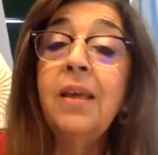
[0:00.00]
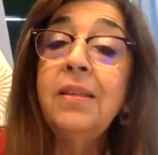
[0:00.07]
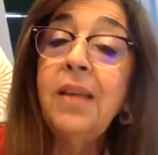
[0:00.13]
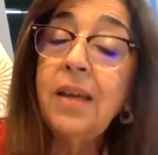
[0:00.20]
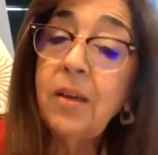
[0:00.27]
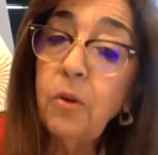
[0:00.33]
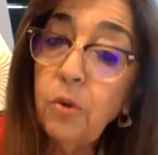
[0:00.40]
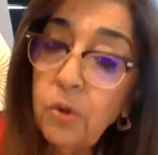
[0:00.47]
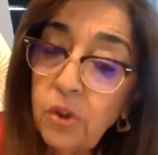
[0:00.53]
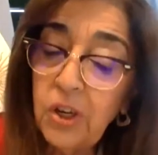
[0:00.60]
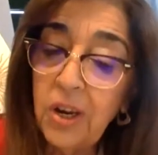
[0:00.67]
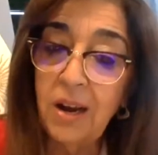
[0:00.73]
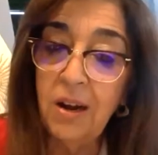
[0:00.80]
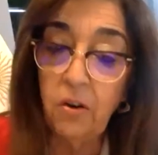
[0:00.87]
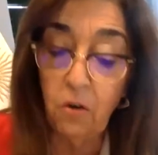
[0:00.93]
The
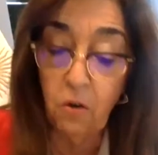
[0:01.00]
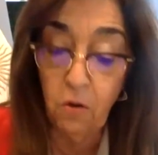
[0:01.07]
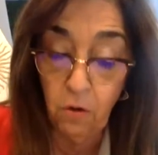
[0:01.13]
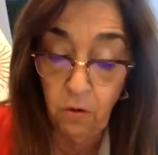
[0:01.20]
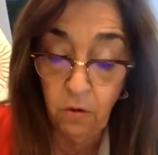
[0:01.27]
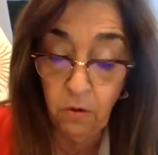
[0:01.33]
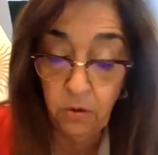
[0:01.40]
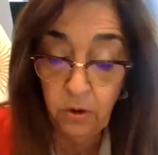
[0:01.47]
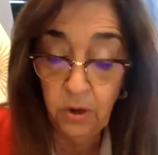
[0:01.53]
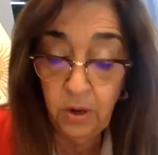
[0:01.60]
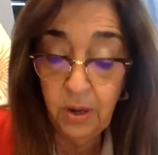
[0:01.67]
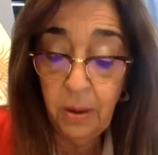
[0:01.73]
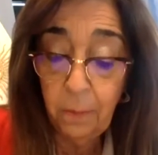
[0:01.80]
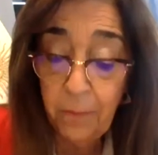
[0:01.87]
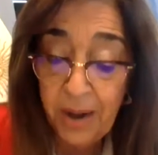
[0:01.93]
crucial role
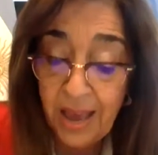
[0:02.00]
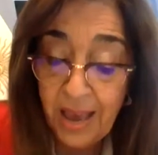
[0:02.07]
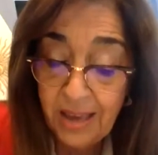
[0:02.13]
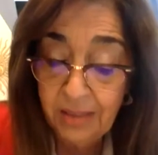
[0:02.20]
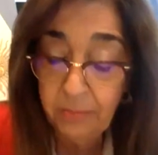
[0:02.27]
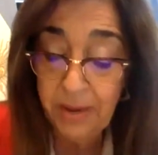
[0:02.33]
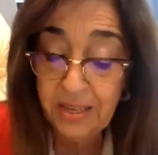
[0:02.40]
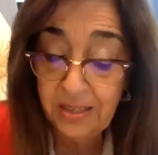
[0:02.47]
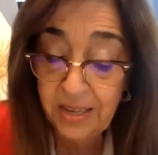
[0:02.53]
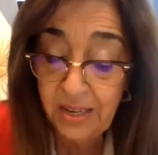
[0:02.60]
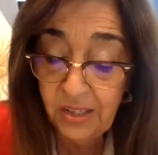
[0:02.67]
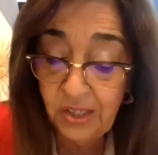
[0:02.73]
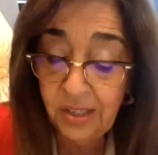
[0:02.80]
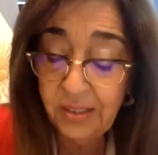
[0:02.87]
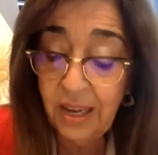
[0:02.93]
played by
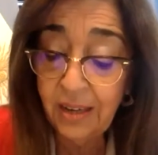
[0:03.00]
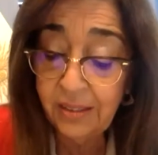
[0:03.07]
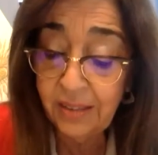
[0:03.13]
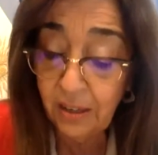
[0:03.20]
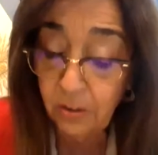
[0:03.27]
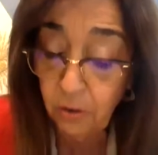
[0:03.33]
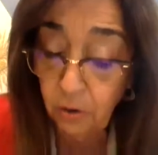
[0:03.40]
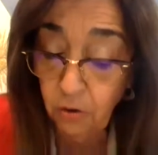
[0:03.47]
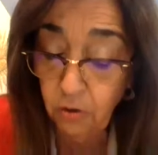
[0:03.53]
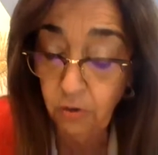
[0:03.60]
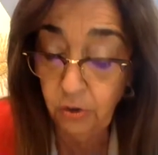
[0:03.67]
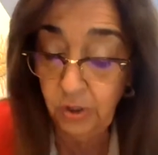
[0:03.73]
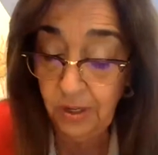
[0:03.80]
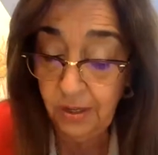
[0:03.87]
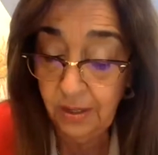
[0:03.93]
digital
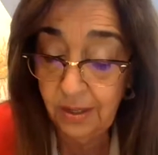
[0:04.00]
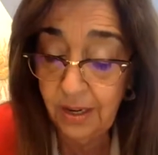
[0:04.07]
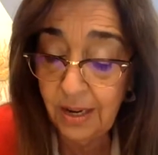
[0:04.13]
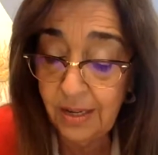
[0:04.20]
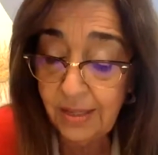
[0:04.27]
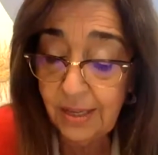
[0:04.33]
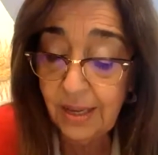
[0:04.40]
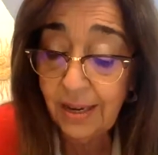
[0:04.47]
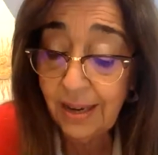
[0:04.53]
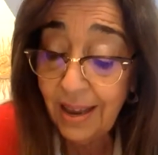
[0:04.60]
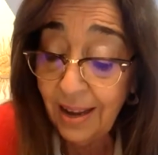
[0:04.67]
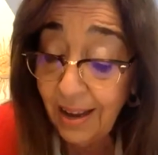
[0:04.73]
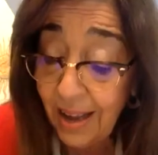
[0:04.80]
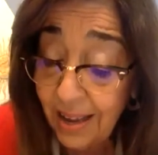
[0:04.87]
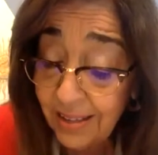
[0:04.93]
technology has
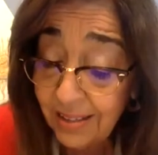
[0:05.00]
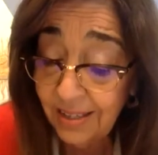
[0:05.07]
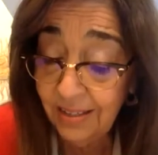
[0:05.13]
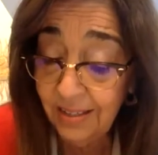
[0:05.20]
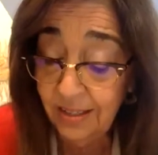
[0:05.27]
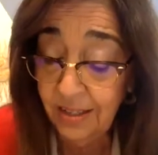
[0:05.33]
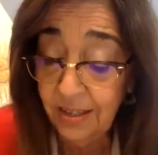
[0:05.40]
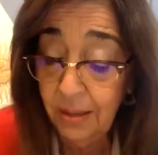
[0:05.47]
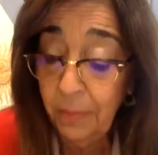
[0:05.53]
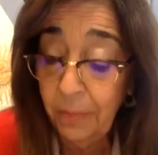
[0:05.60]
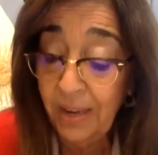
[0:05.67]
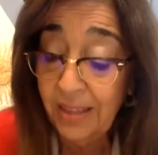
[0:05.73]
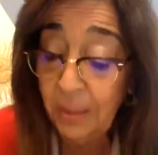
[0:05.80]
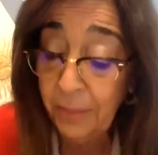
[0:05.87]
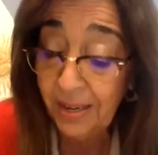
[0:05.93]
highlighted
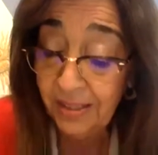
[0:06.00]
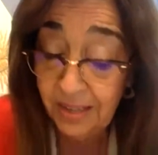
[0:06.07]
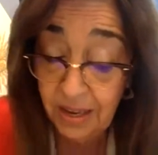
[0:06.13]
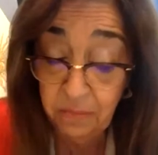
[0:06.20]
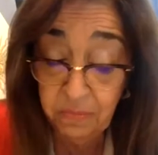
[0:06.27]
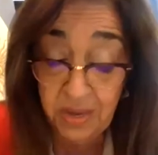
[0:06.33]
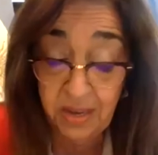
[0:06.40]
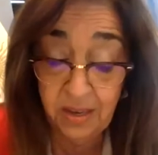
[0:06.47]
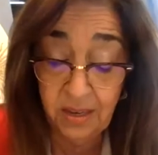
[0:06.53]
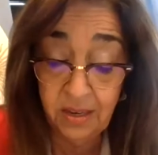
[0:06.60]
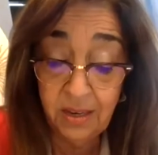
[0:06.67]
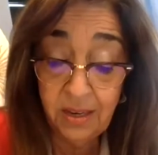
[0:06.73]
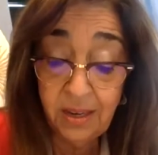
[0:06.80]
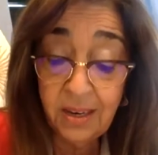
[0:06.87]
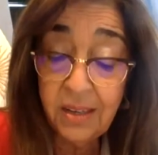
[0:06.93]
by the pandemic
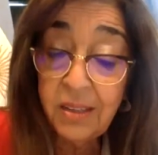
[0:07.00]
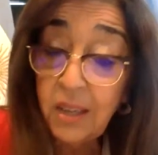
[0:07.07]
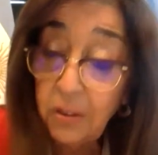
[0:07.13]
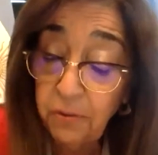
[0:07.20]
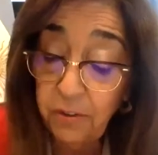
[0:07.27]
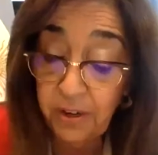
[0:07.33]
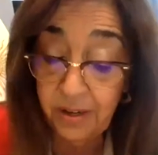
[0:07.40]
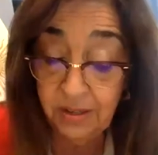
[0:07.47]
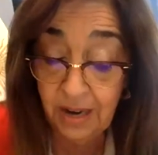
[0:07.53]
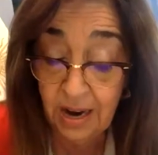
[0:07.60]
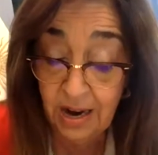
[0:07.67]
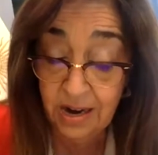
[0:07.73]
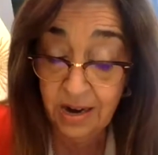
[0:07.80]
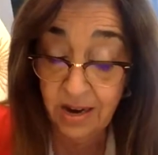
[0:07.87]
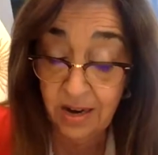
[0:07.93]
in different
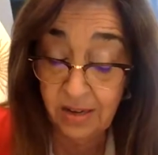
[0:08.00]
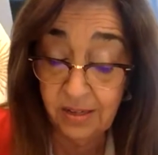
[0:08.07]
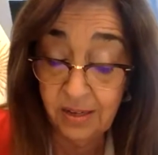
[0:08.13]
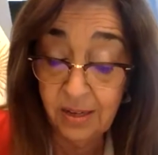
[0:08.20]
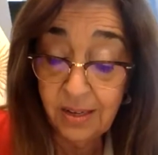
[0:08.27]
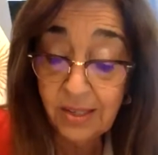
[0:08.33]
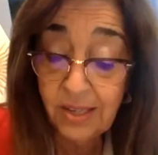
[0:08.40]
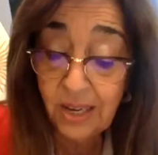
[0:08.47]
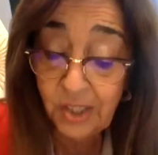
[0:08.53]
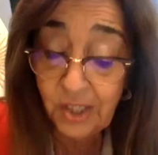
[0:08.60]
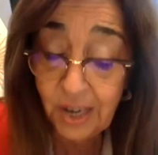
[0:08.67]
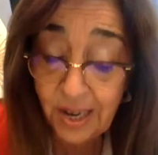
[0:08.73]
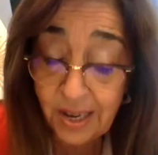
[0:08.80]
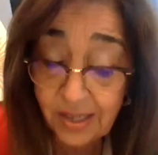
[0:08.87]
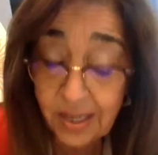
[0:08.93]
areas, such
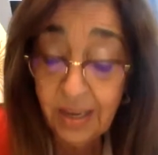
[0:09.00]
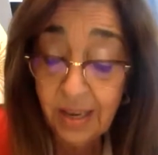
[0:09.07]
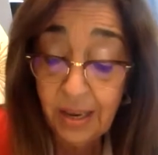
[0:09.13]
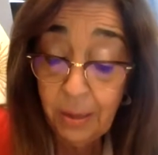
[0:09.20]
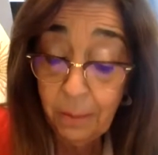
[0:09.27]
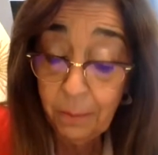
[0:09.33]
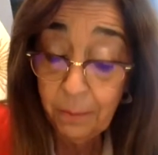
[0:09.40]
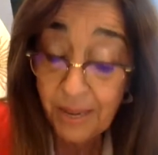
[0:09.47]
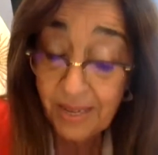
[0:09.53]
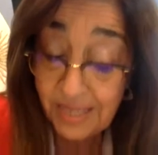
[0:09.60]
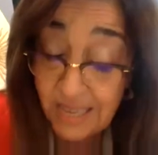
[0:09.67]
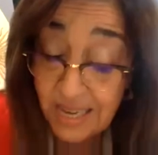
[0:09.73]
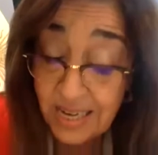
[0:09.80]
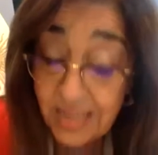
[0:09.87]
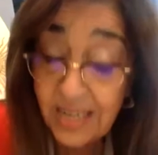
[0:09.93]
as
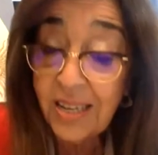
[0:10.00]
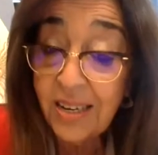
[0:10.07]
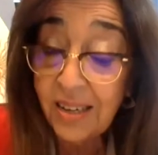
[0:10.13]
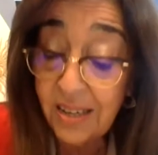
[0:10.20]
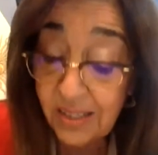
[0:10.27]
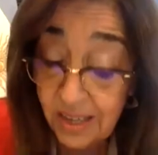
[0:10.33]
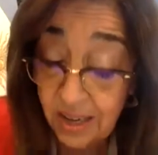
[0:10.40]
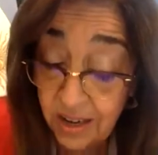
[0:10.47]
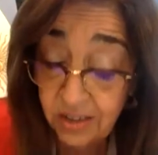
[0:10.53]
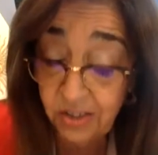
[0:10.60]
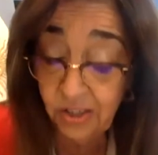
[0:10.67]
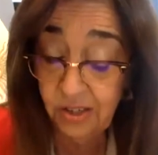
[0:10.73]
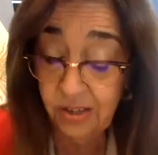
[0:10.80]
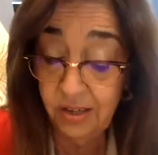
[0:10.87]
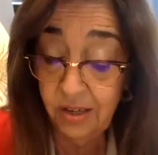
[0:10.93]
vaccine
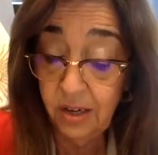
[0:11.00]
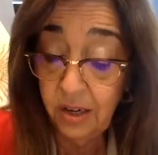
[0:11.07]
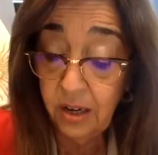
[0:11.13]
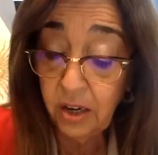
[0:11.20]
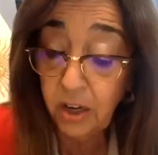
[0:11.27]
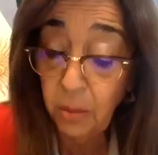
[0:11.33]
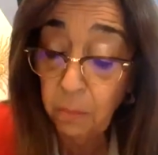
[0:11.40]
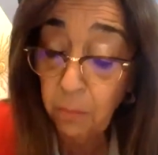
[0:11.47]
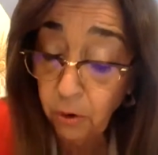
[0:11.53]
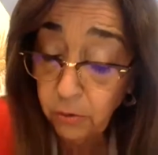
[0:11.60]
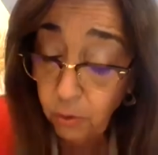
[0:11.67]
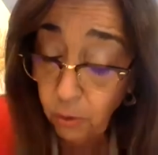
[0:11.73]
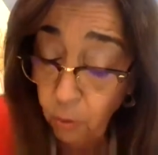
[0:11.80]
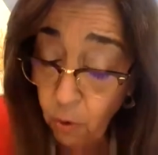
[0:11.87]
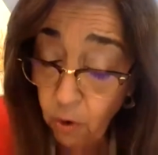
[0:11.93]
research,
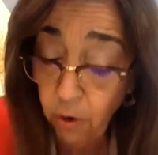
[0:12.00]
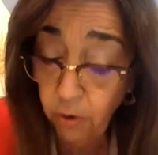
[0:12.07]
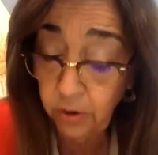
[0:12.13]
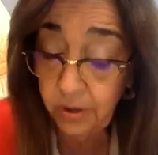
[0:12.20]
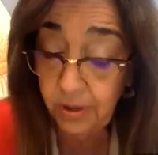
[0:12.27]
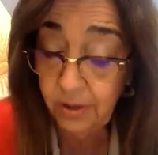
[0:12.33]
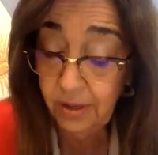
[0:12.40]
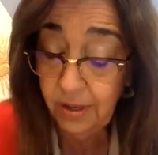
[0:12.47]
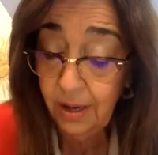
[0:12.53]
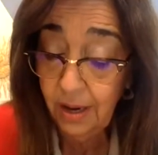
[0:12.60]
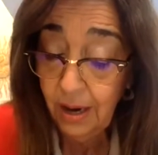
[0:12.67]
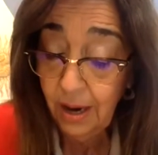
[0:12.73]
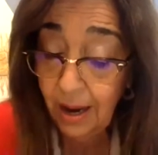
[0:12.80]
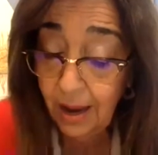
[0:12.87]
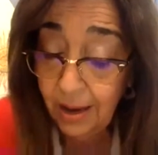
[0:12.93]
remote work,
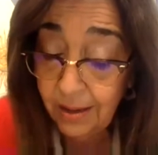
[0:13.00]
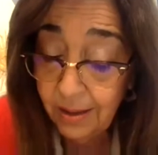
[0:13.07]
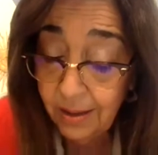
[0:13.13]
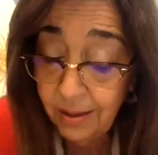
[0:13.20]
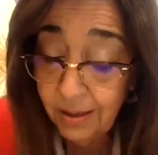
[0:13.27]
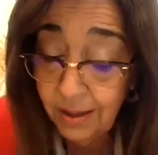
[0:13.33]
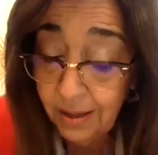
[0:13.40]
and